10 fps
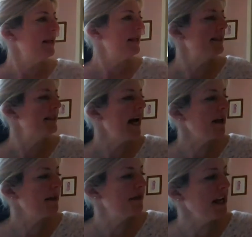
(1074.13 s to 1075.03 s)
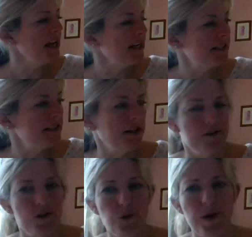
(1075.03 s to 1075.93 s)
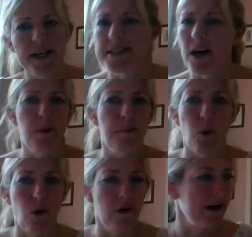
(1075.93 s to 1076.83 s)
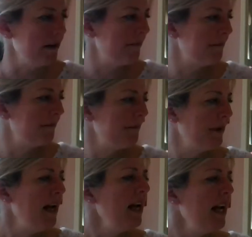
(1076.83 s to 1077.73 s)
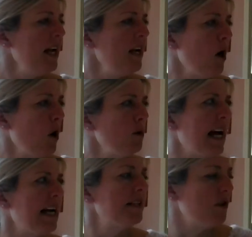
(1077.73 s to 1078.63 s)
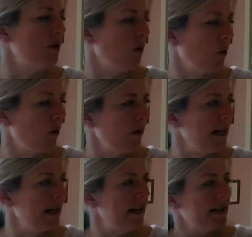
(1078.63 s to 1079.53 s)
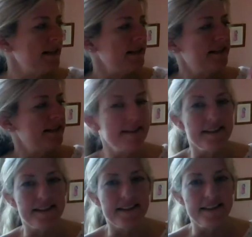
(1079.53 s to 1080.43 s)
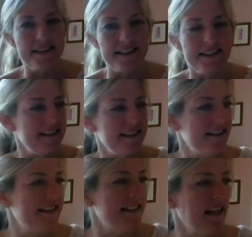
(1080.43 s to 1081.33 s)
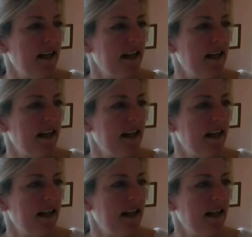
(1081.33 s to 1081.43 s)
Zach thinks their tricks are boring. He goes on snoring. Zzz, zzz, zzz.